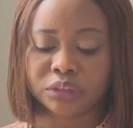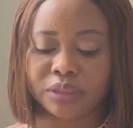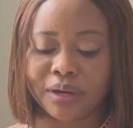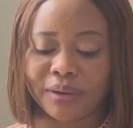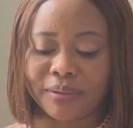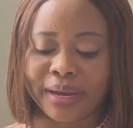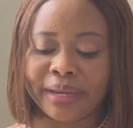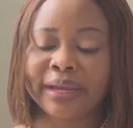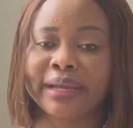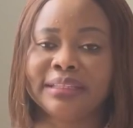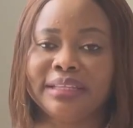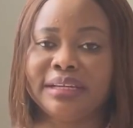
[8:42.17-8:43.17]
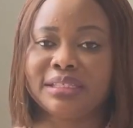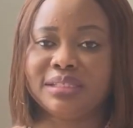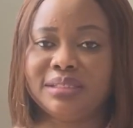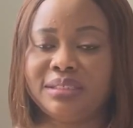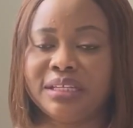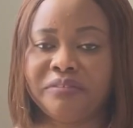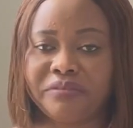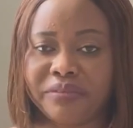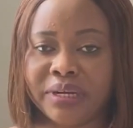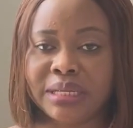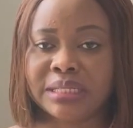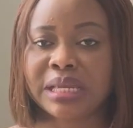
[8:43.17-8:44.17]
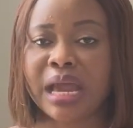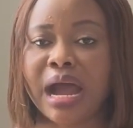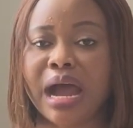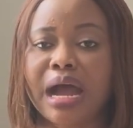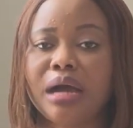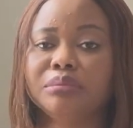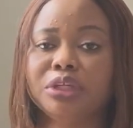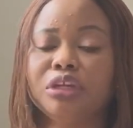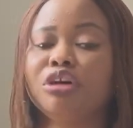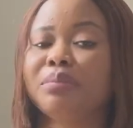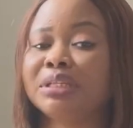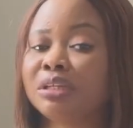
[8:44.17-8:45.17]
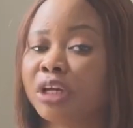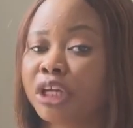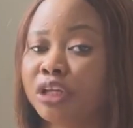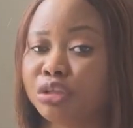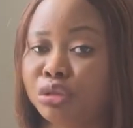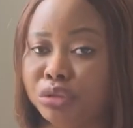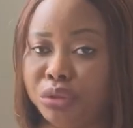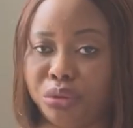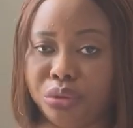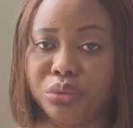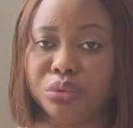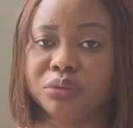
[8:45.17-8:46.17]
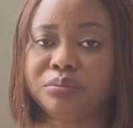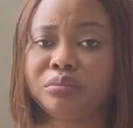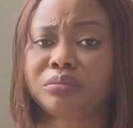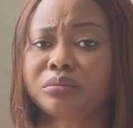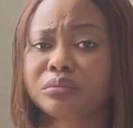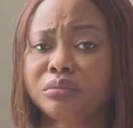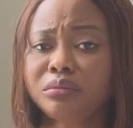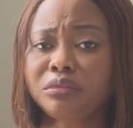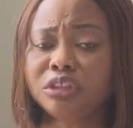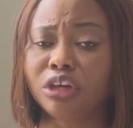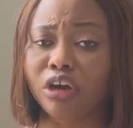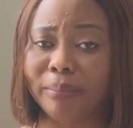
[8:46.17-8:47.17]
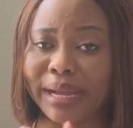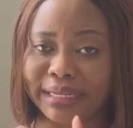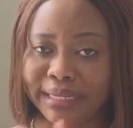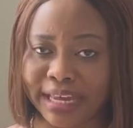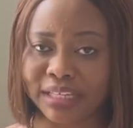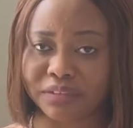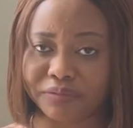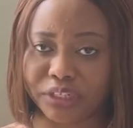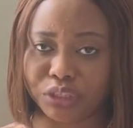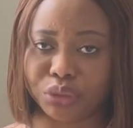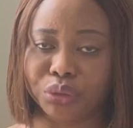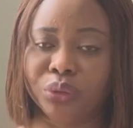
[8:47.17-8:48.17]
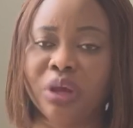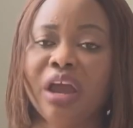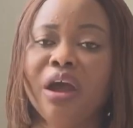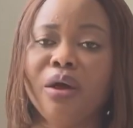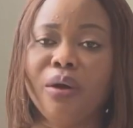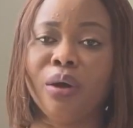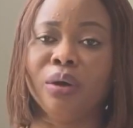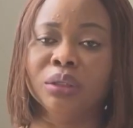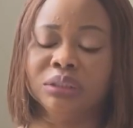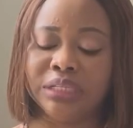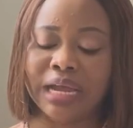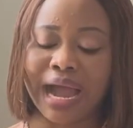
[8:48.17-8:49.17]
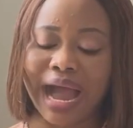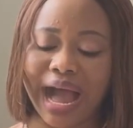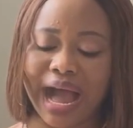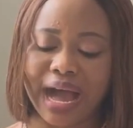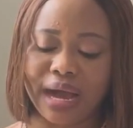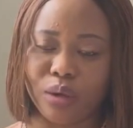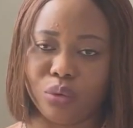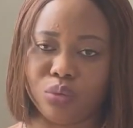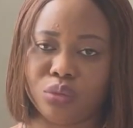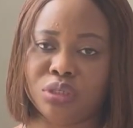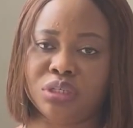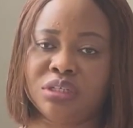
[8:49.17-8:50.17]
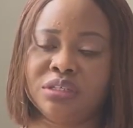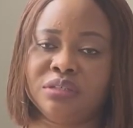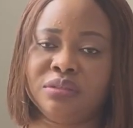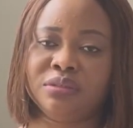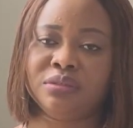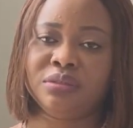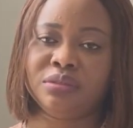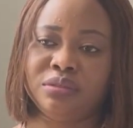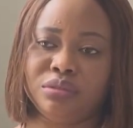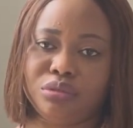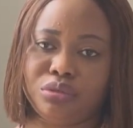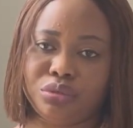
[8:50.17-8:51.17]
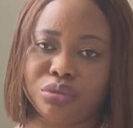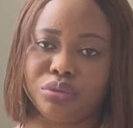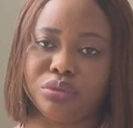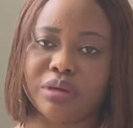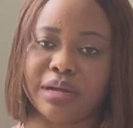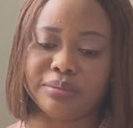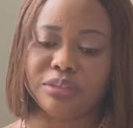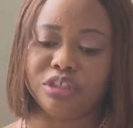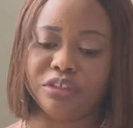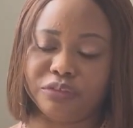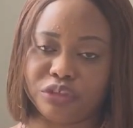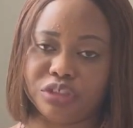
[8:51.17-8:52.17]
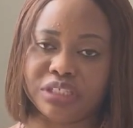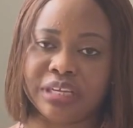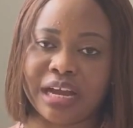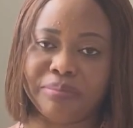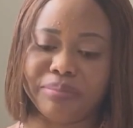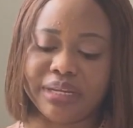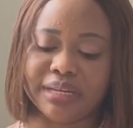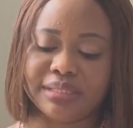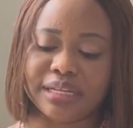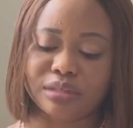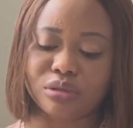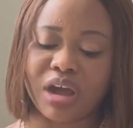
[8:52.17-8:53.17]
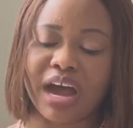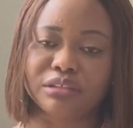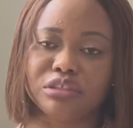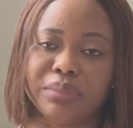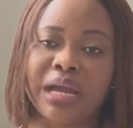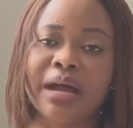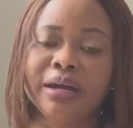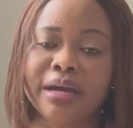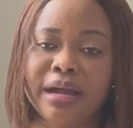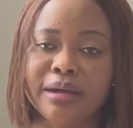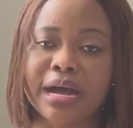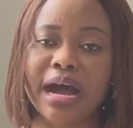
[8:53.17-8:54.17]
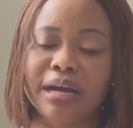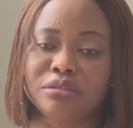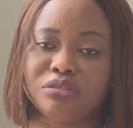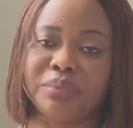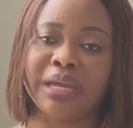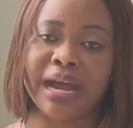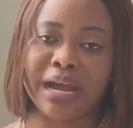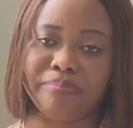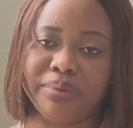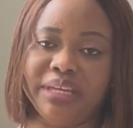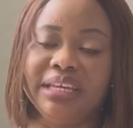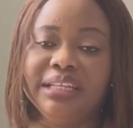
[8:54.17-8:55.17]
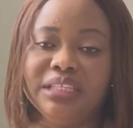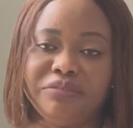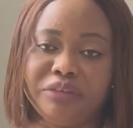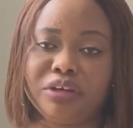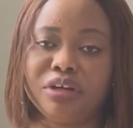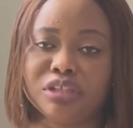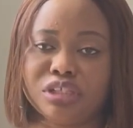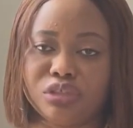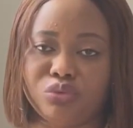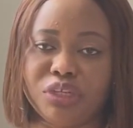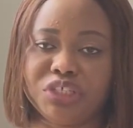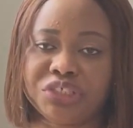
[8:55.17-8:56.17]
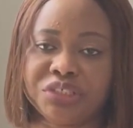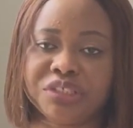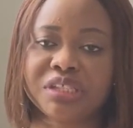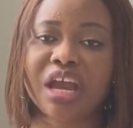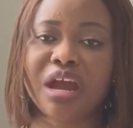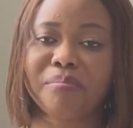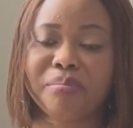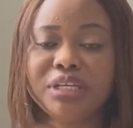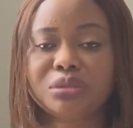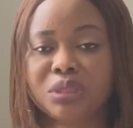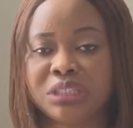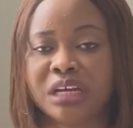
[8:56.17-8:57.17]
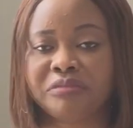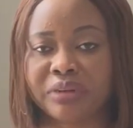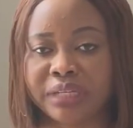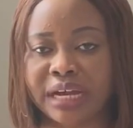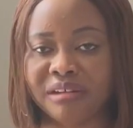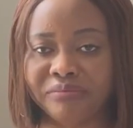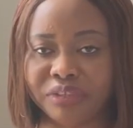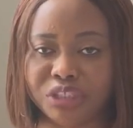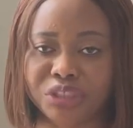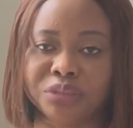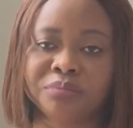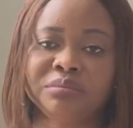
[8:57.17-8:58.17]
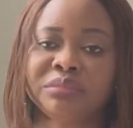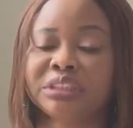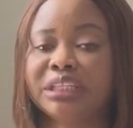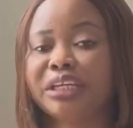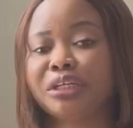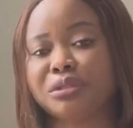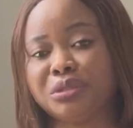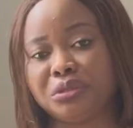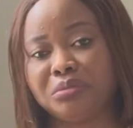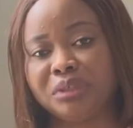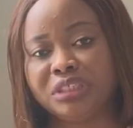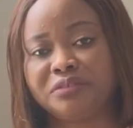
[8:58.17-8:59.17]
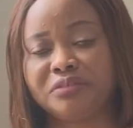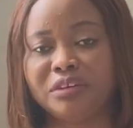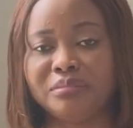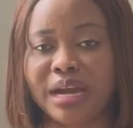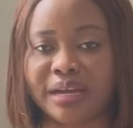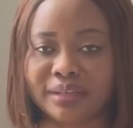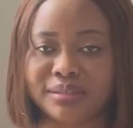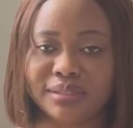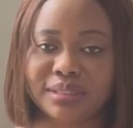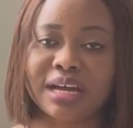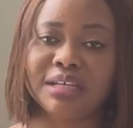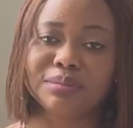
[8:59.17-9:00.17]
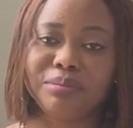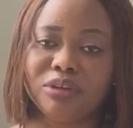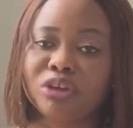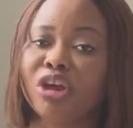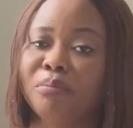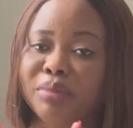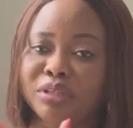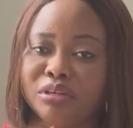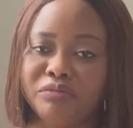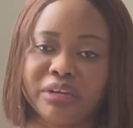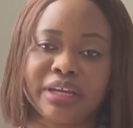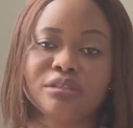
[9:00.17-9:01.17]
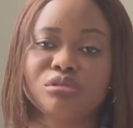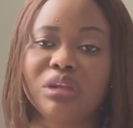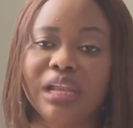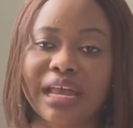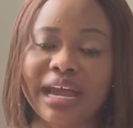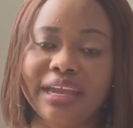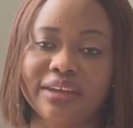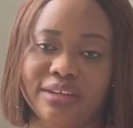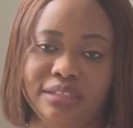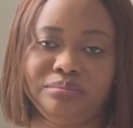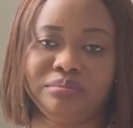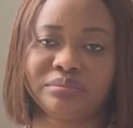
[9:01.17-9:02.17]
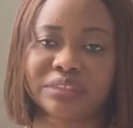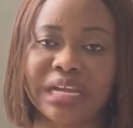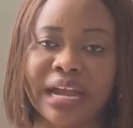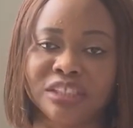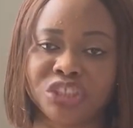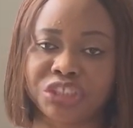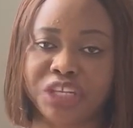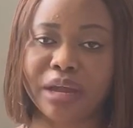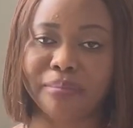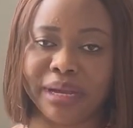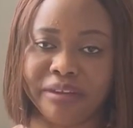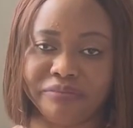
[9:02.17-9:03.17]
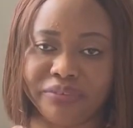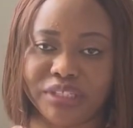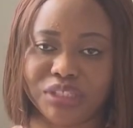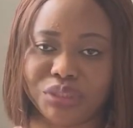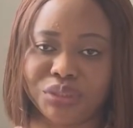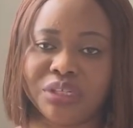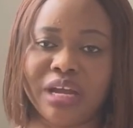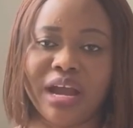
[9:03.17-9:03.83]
All right, thanks dear friends. I'm gonna be talking to you on my next video on how to, you know, you've chosen happiness now, so how to be happy in difficult situations. Please watch out for that video. Thank you so much from Agnesiska's blog. Please don't forget to like and share my video.